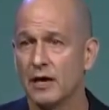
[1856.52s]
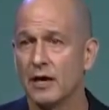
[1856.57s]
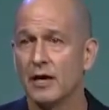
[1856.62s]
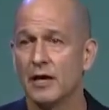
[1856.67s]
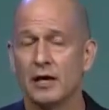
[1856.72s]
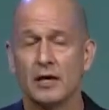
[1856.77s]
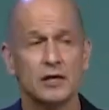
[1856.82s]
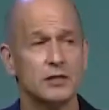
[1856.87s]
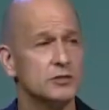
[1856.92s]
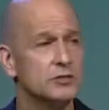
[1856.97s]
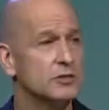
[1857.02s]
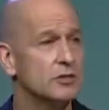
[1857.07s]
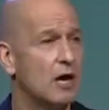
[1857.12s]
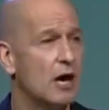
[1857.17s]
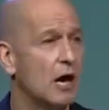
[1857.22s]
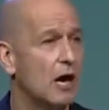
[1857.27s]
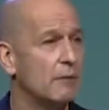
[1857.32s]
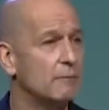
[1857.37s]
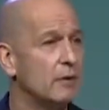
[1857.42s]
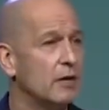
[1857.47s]
His
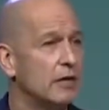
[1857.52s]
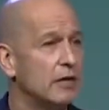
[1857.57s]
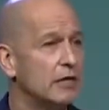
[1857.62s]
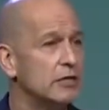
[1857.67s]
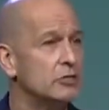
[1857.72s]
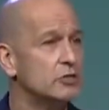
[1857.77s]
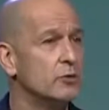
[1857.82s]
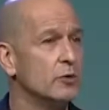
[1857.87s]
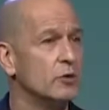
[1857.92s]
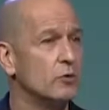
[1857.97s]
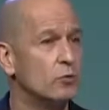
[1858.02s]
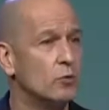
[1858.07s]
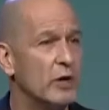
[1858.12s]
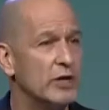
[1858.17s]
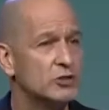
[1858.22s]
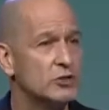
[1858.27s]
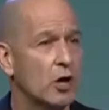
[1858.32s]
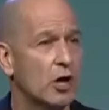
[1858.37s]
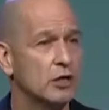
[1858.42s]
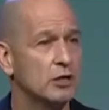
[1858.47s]
job is to
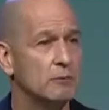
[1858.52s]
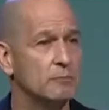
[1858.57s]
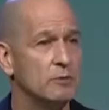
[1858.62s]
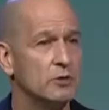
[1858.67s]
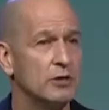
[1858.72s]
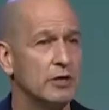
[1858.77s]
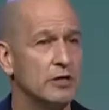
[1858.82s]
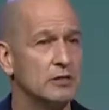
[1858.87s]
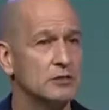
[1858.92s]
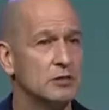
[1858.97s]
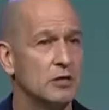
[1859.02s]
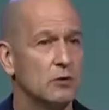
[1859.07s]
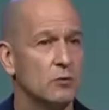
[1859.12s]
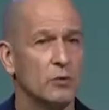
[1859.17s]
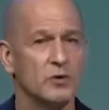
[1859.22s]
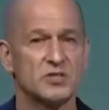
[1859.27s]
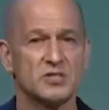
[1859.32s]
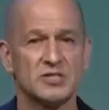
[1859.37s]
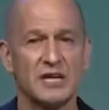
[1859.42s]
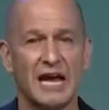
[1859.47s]
enrich our communities
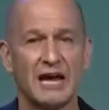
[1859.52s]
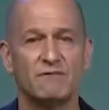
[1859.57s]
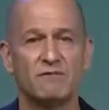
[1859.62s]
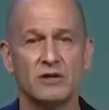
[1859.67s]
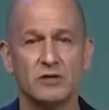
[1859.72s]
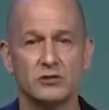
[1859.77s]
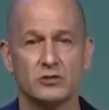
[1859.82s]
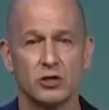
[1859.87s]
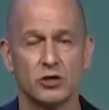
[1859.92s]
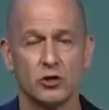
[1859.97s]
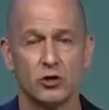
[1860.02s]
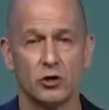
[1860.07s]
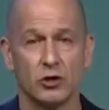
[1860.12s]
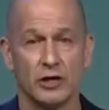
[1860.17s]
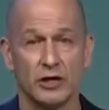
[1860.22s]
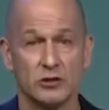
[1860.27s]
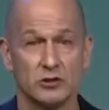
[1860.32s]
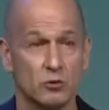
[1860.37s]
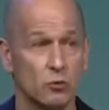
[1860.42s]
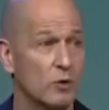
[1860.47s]
with safety and
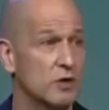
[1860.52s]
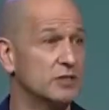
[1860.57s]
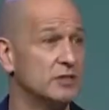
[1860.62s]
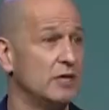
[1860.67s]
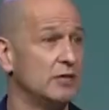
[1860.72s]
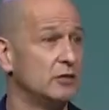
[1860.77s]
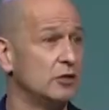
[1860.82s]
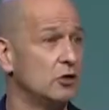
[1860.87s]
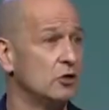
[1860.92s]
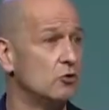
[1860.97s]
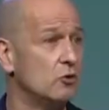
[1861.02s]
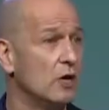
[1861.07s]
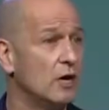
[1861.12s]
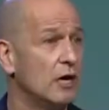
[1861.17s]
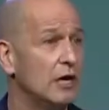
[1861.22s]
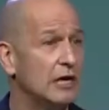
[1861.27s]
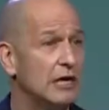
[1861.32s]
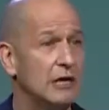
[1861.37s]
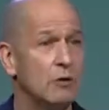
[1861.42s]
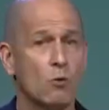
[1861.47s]
security. So what does he do?
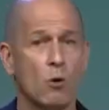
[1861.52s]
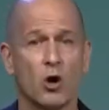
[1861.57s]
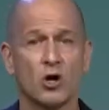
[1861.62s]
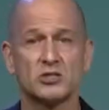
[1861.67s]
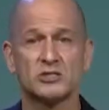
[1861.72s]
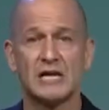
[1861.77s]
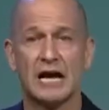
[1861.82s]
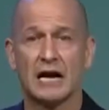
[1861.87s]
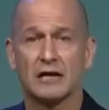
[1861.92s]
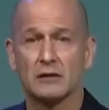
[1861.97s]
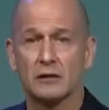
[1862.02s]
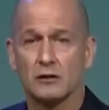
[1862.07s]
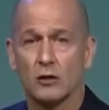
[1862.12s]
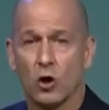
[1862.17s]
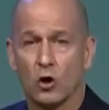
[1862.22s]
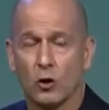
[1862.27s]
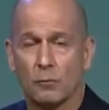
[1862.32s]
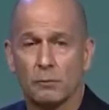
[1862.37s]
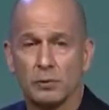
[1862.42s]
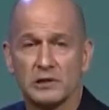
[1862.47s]
He walks down to the
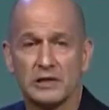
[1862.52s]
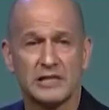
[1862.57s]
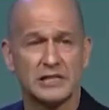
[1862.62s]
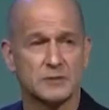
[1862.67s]
local police